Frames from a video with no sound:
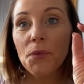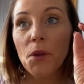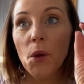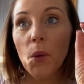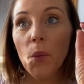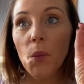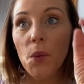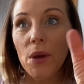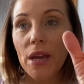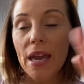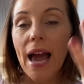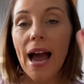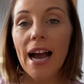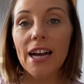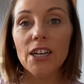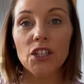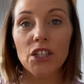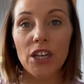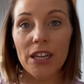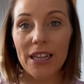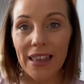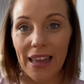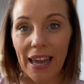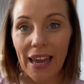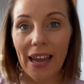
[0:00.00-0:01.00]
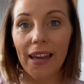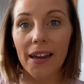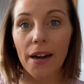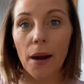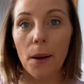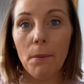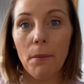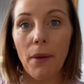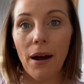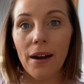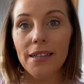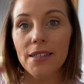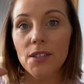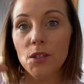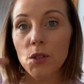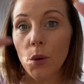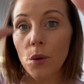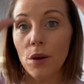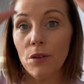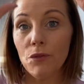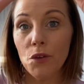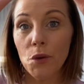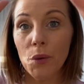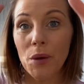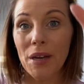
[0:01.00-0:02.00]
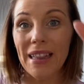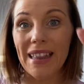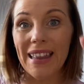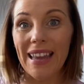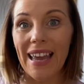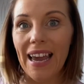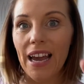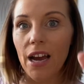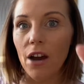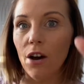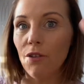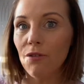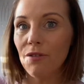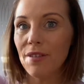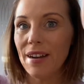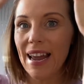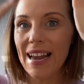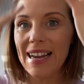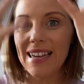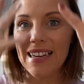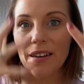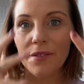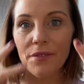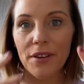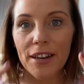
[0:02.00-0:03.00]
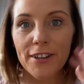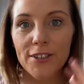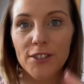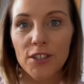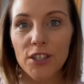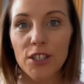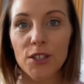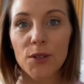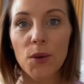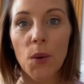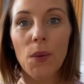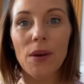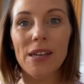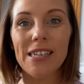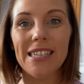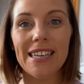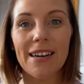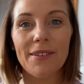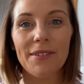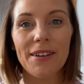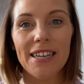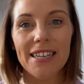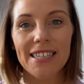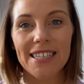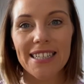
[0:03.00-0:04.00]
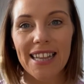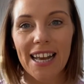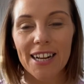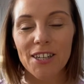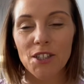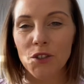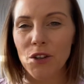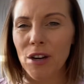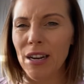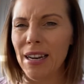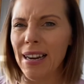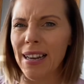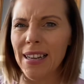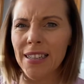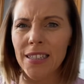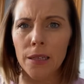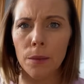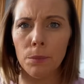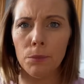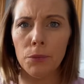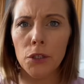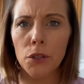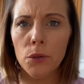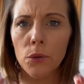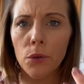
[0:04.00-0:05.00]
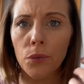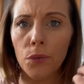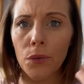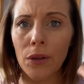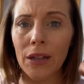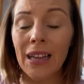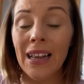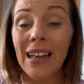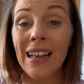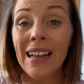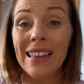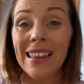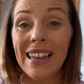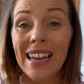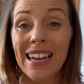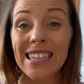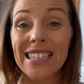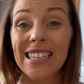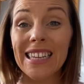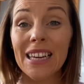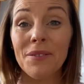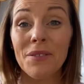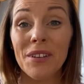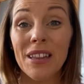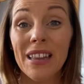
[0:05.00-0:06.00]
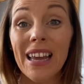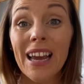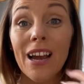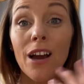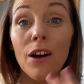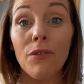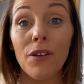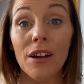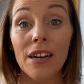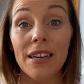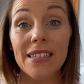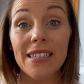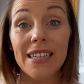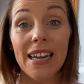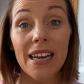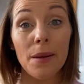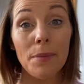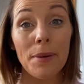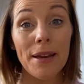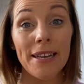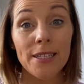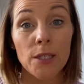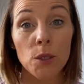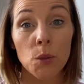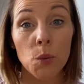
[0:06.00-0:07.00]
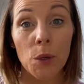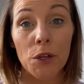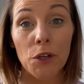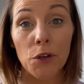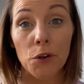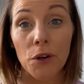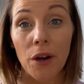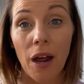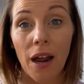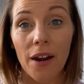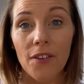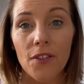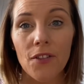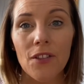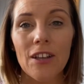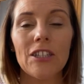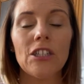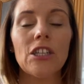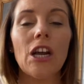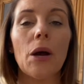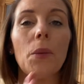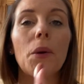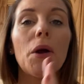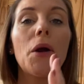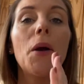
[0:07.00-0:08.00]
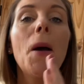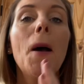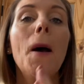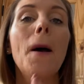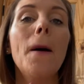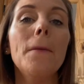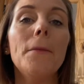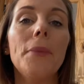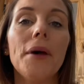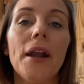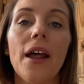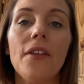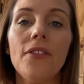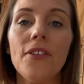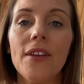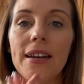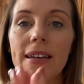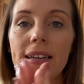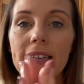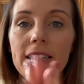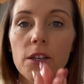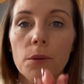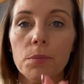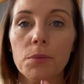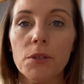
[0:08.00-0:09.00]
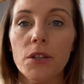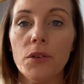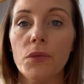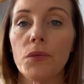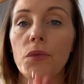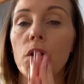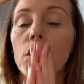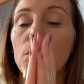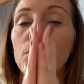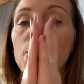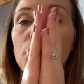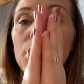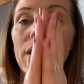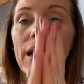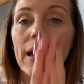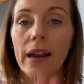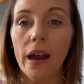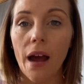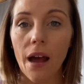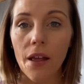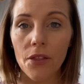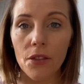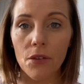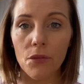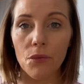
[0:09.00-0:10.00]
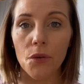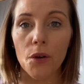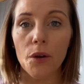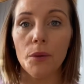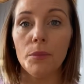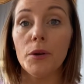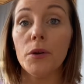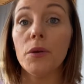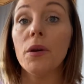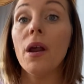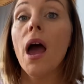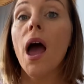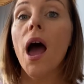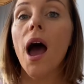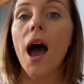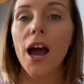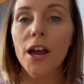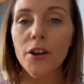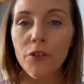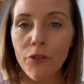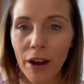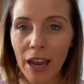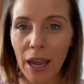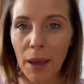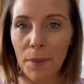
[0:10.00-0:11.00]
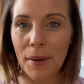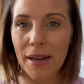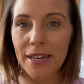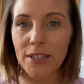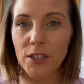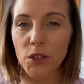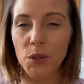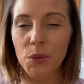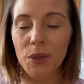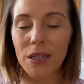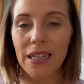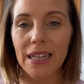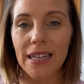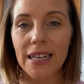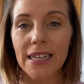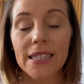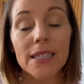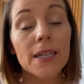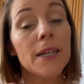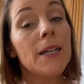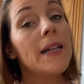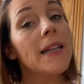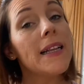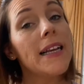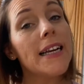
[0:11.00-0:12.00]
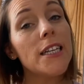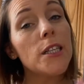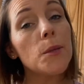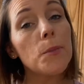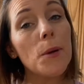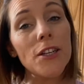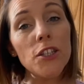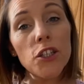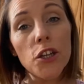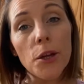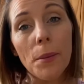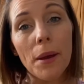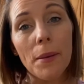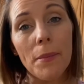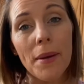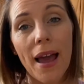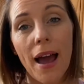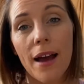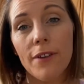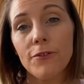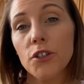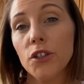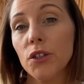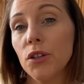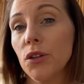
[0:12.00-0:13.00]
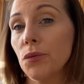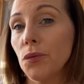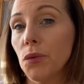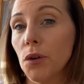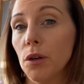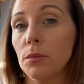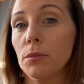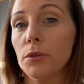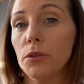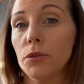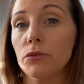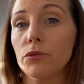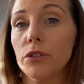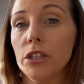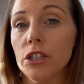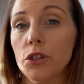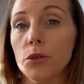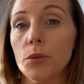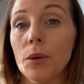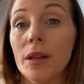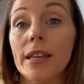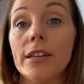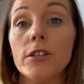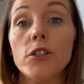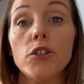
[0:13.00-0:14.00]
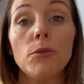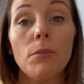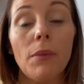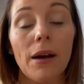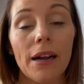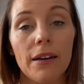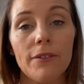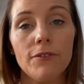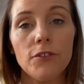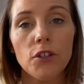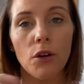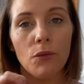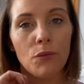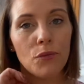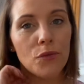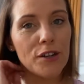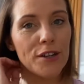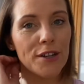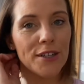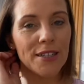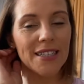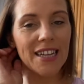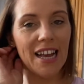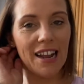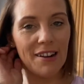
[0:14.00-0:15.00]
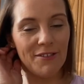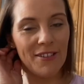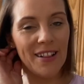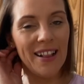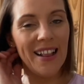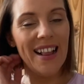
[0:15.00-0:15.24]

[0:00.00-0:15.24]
we actually think in our mind. So if you can think of negative energies going down into that drain, it's a beautiful thing to even think of on a daily basis when you're not in the shower. But on the lead up to the full moon and on the full moon, I'd recommend doing this, especially maybe after the full moon ritual that you might have done for yourself.